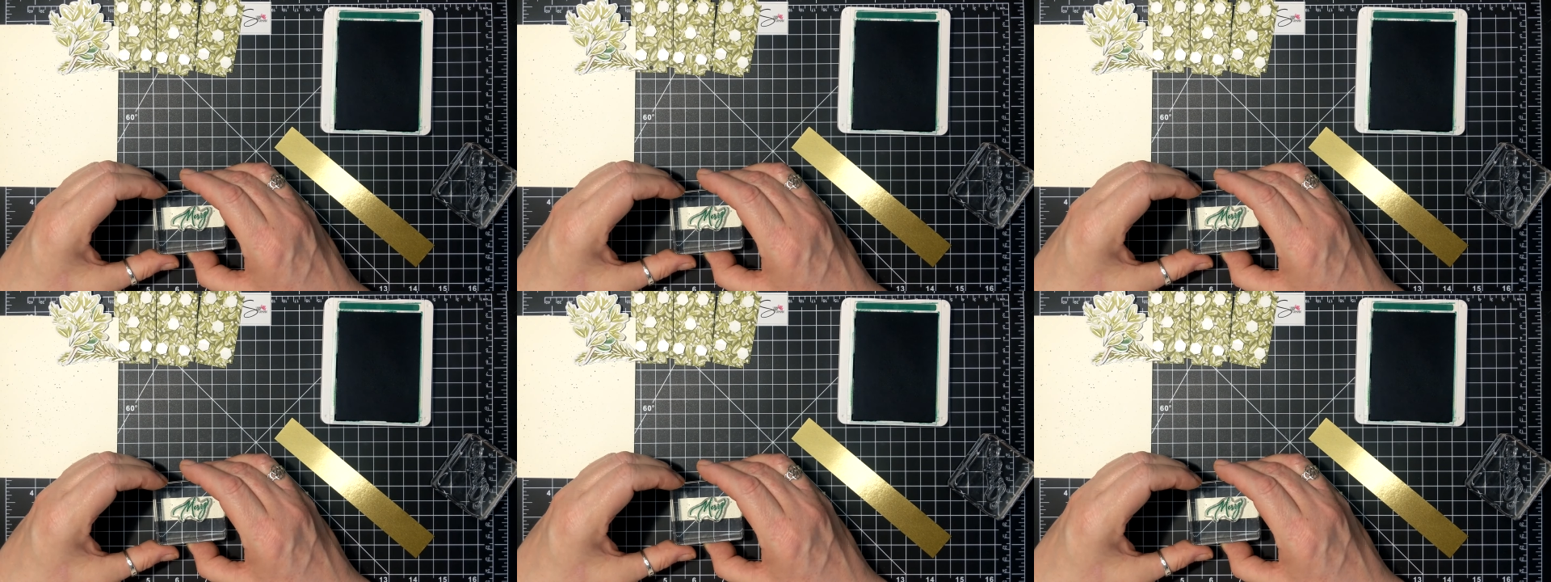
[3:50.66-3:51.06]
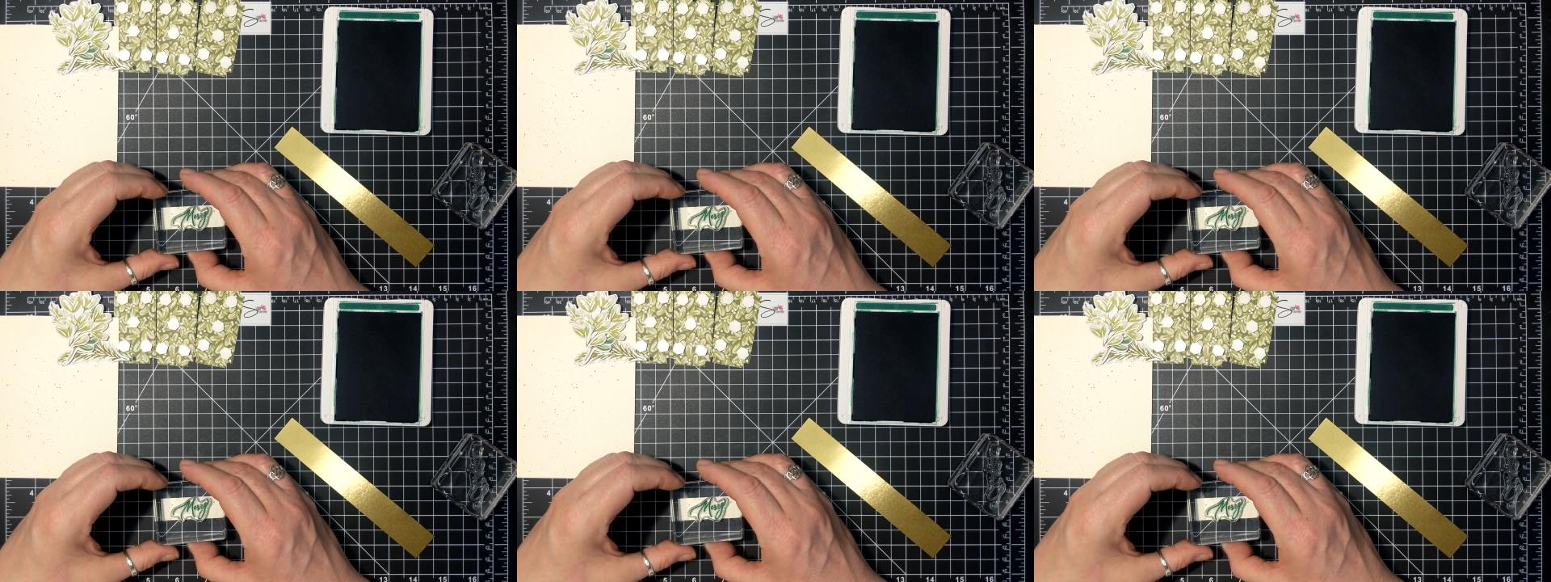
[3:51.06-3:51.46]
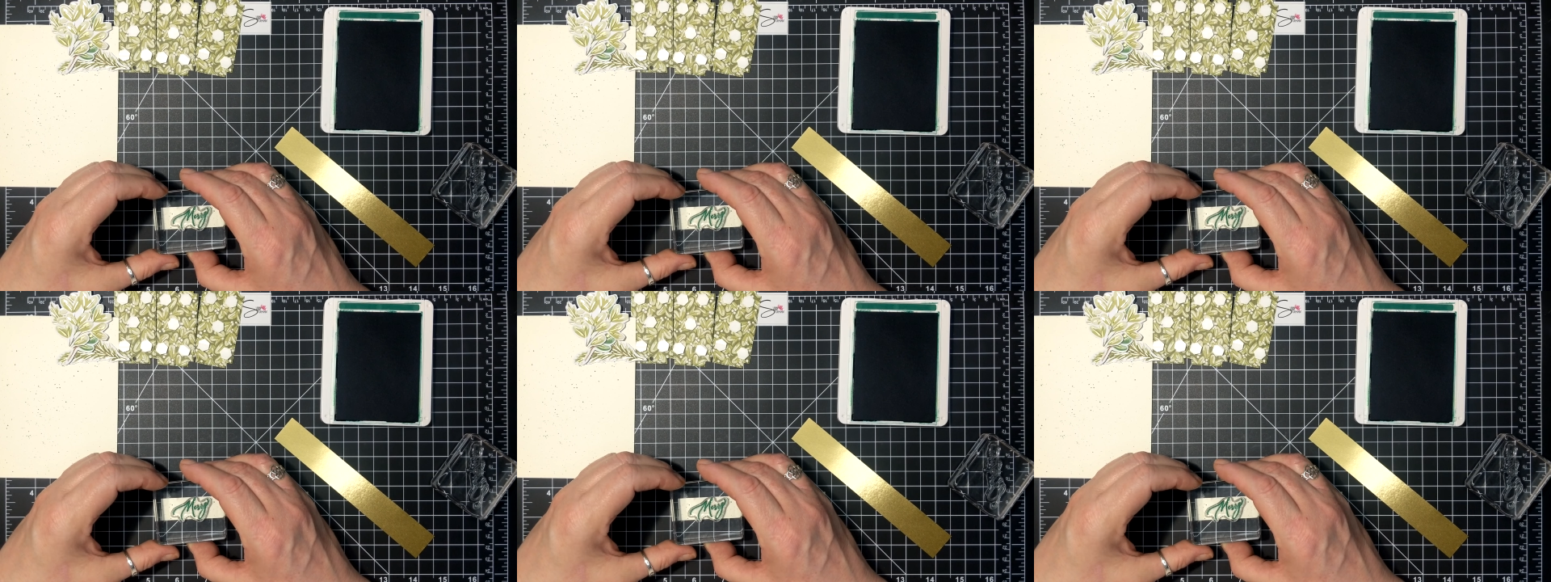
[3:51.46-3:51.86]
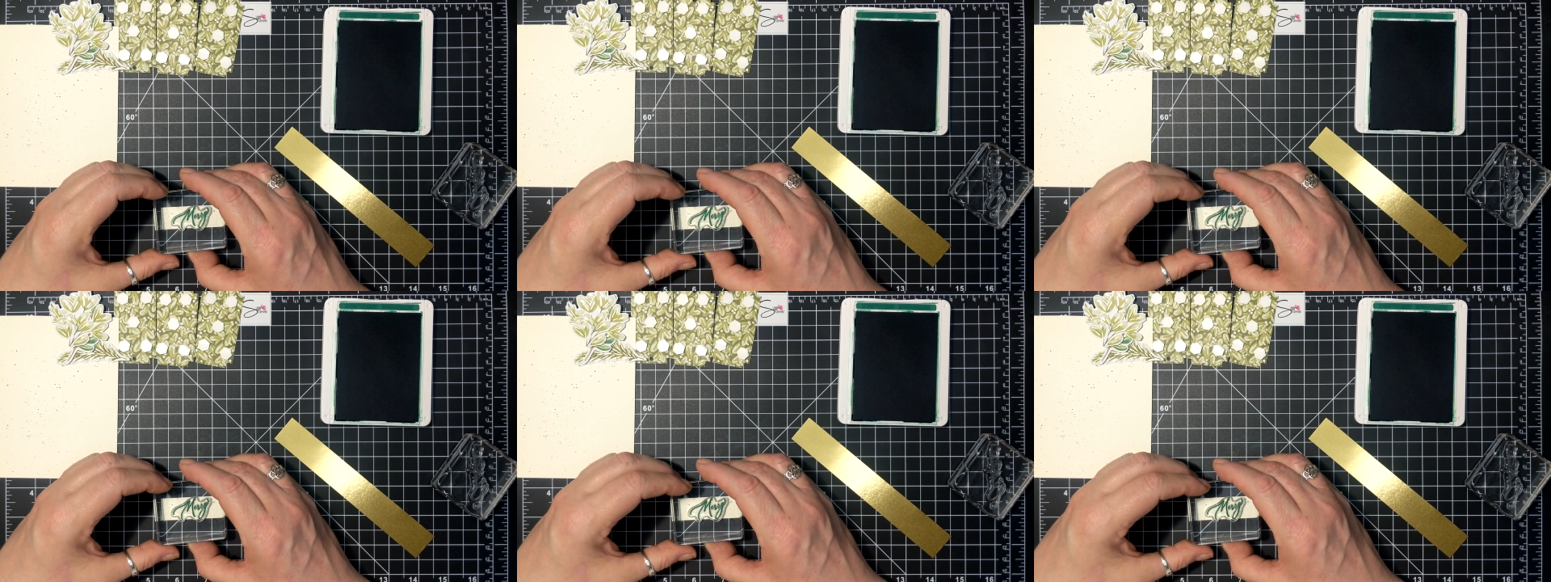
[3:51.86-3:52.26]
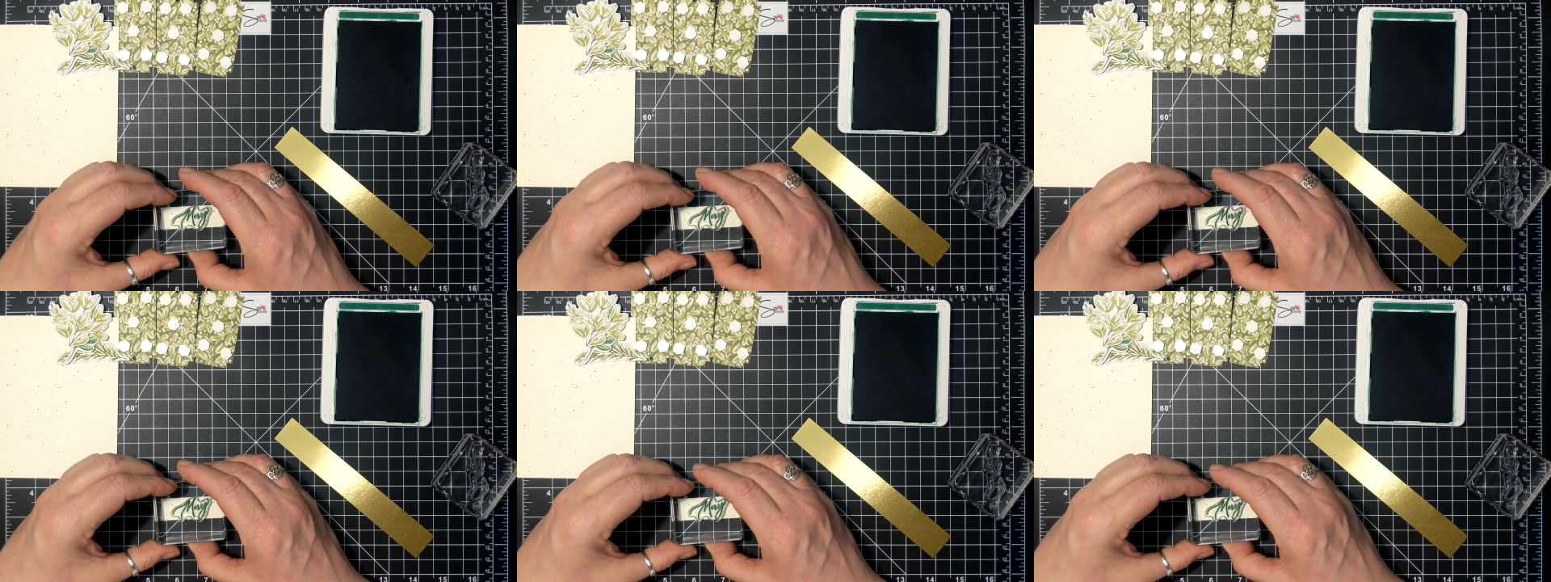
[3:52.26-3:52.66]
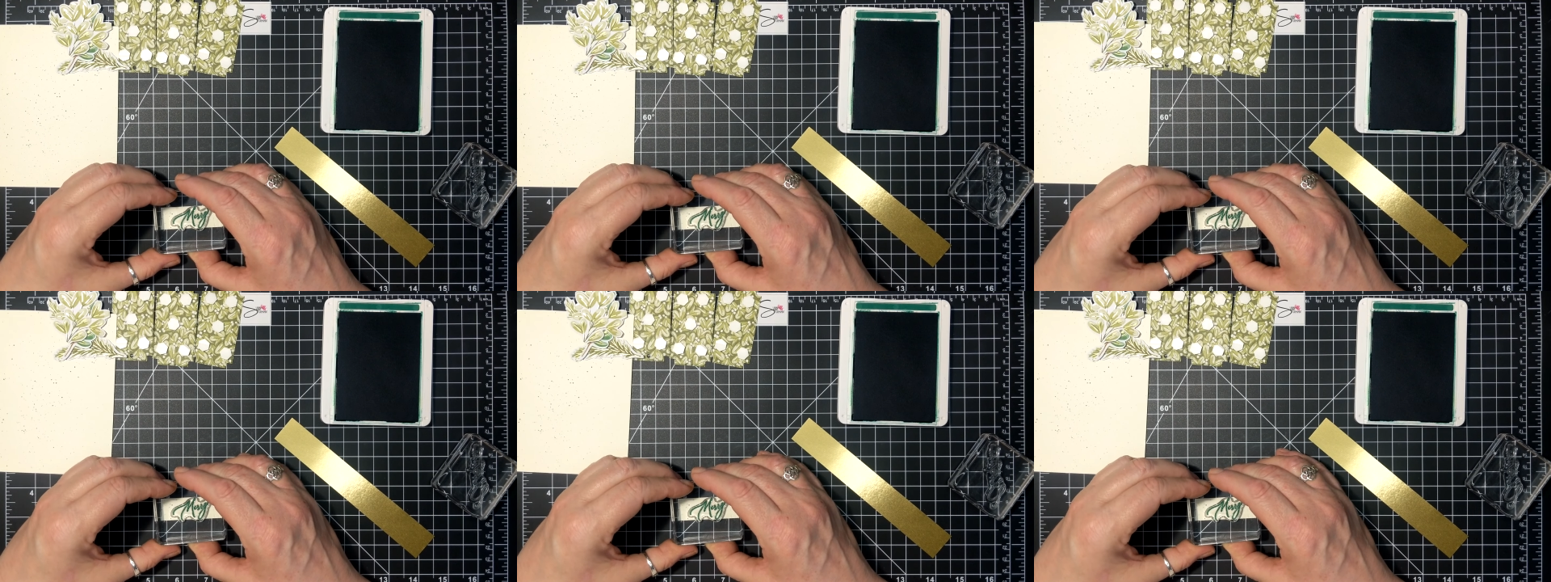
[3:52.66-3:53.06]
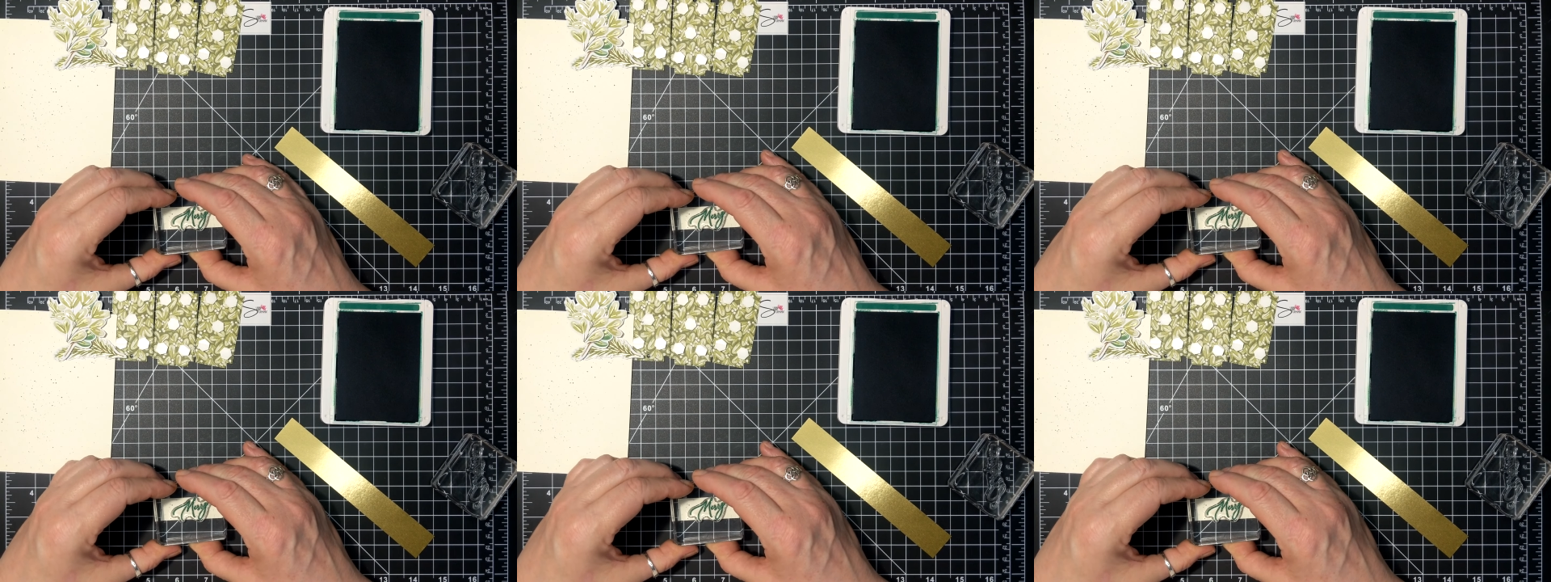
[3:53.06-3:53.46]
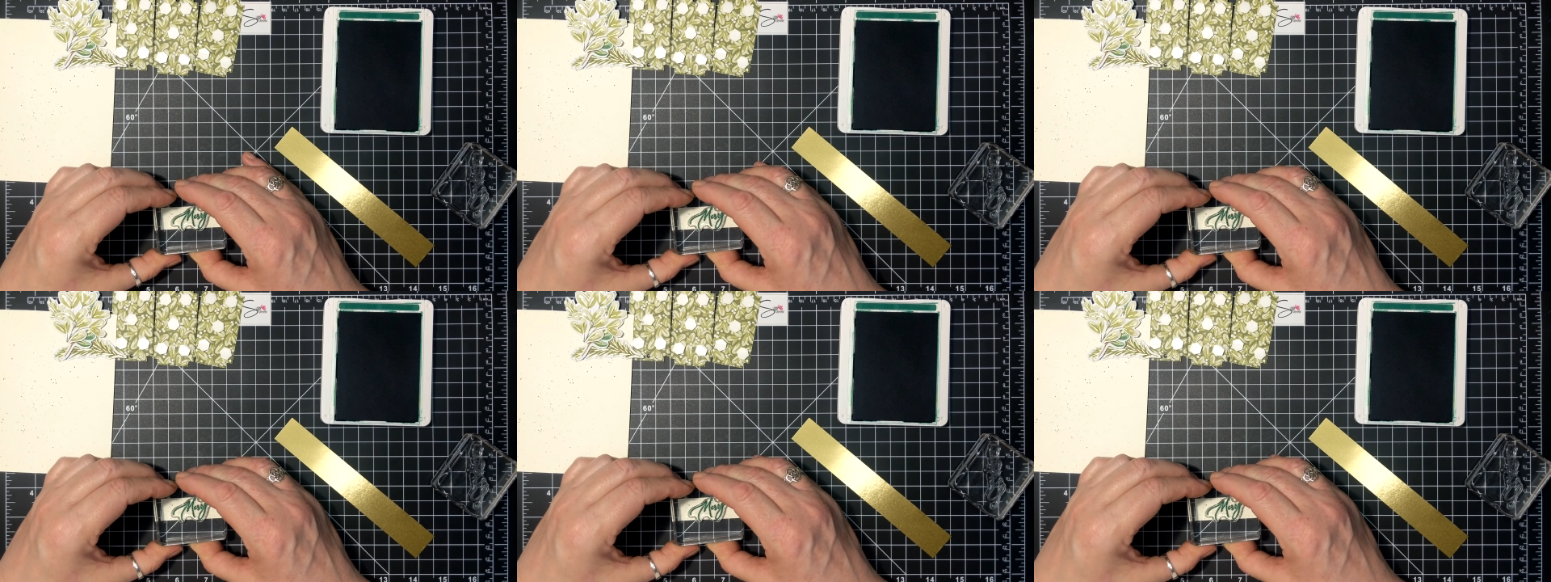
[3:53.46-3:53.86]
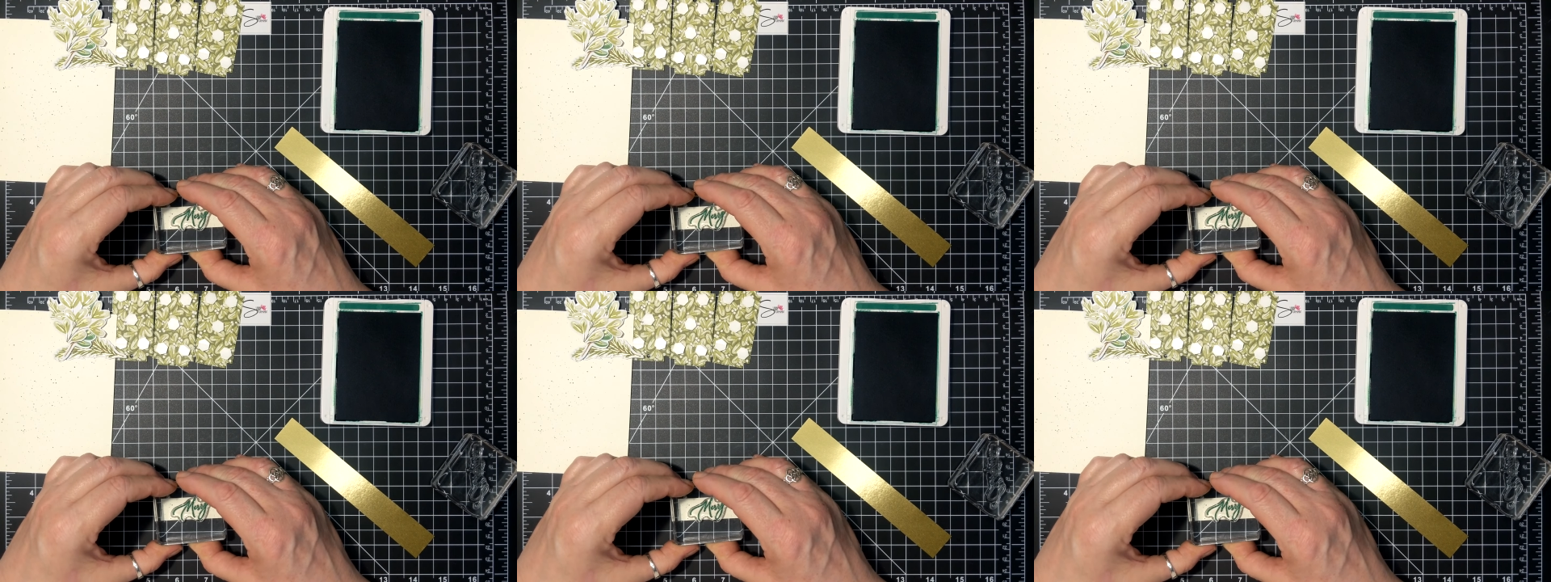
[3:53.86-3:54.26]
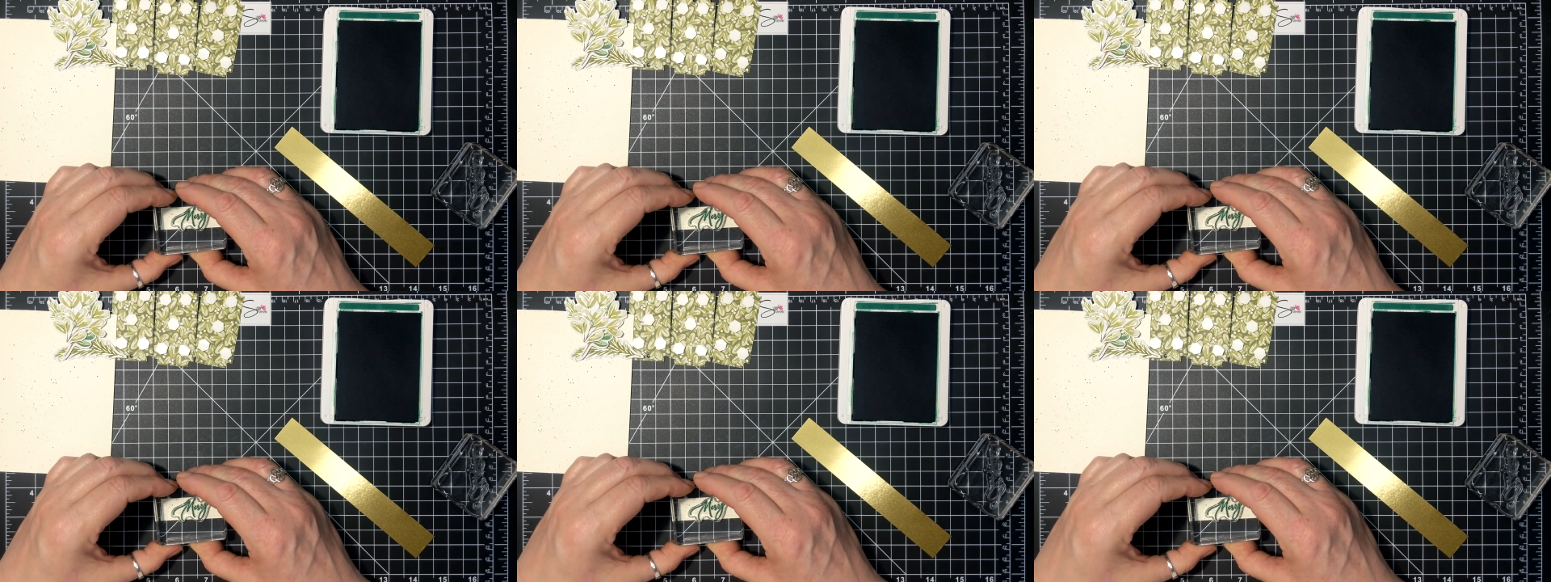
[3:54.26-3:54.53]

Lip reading: Nobody's mouth can be seen.